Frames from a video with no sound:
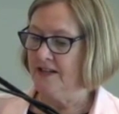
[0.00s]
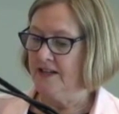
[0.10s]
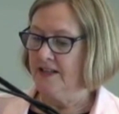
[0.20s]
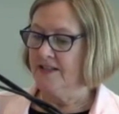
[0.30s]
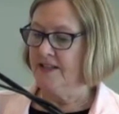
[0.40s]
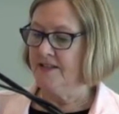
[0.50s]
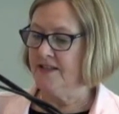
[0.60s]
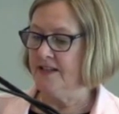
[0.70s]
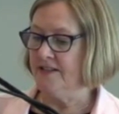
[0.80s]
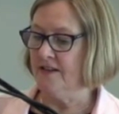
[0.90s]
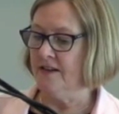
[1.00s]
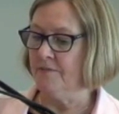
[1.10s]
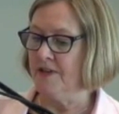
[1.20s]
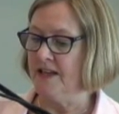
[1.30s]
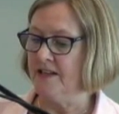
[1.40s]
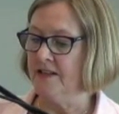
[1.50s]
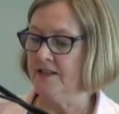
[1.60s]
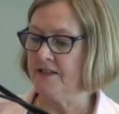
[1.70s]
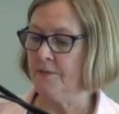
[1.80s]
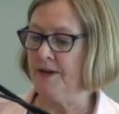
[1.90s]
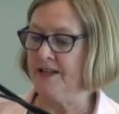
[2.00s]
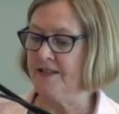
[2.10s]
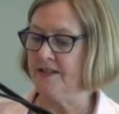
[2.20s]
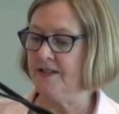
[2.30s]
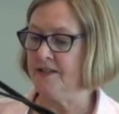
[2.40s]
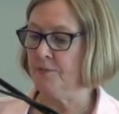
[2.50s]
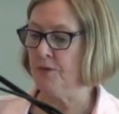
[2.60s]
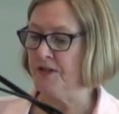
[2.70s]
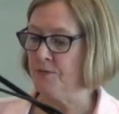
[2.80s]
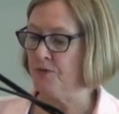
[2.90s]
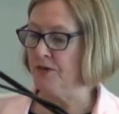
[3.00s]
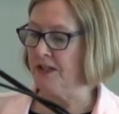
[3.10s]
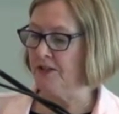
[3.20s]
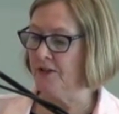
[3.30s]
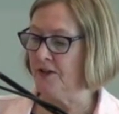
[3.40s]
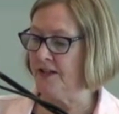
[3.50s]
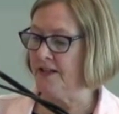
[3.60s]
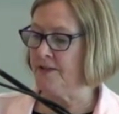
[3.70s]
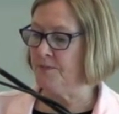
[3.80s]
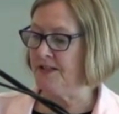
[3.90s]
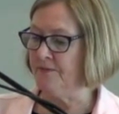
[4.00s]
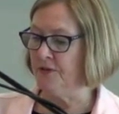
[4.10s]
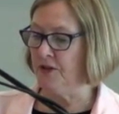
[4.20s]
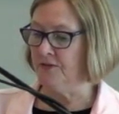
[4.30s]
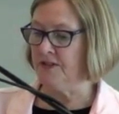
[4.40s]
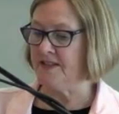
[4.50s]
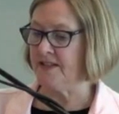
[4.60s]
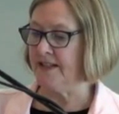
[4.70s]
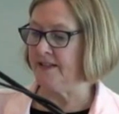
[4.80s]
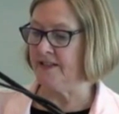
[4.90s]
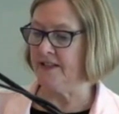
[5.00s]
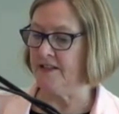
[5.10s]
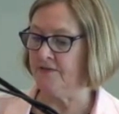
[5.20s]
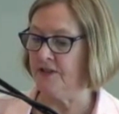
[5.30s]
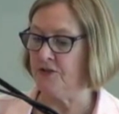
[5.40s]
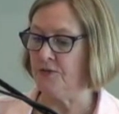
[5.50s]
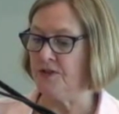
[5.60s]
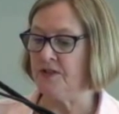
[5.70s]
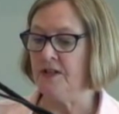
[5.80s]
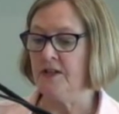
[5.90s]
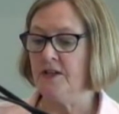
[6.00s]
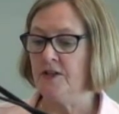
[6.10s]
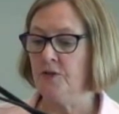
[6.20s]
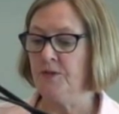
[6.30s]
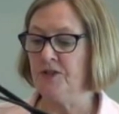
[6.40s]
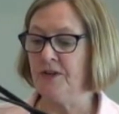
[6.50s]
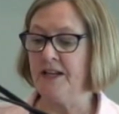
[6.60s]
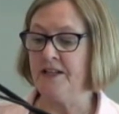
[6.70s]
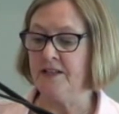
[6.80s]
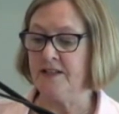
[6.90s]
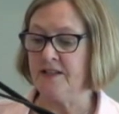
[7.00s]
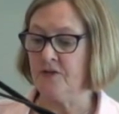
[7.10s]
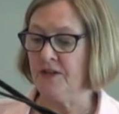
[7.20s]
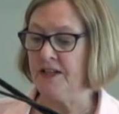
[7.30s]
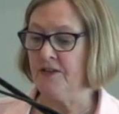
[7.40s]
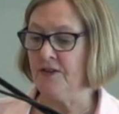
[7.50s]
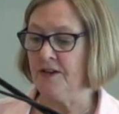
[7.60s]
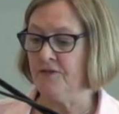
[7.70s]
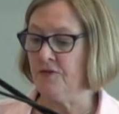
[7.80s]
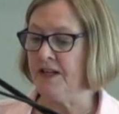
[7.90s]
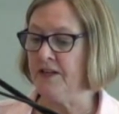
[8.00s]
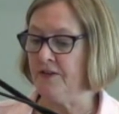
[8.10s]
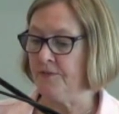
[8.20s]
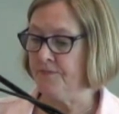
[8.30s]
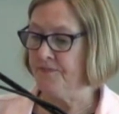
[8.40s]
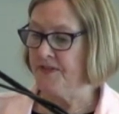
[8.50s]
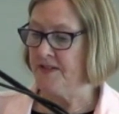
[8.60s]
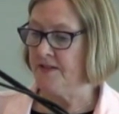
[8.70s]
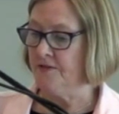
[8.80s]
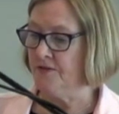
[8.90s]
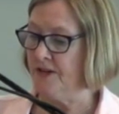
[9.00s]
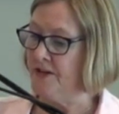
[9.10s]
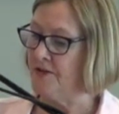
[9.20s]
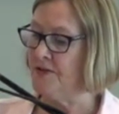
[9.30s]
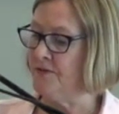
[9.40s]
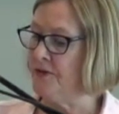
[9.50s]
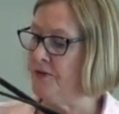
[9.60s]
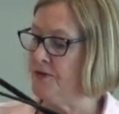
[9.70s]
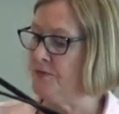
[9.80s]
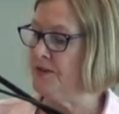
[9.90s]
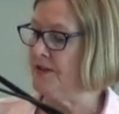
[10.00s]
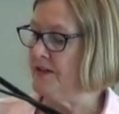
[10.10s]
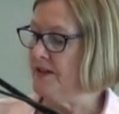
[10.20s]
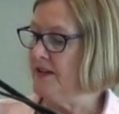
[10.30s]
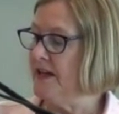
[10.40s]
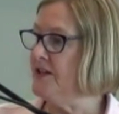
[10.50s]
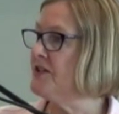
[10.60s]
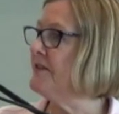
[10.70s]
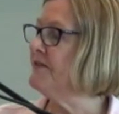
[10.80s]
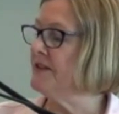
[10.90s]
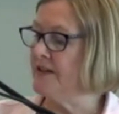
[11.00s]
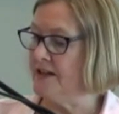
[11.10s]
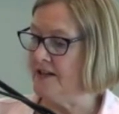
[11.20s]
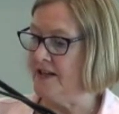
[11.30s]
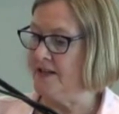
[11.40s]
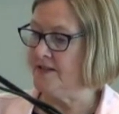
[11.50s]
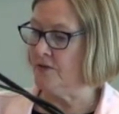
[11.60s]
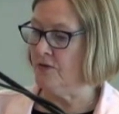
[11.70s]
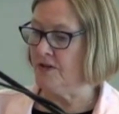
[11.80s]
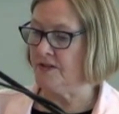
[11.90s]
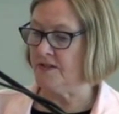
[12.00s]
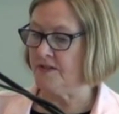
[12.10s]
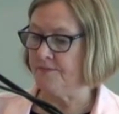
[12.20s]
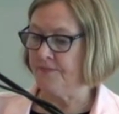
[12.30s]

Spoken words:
Since that time, and in his capacity as a presbytery clerk, he has been involved in selecting individuals to be trained as a trainer of trainers for those with HIV and AIDS courses.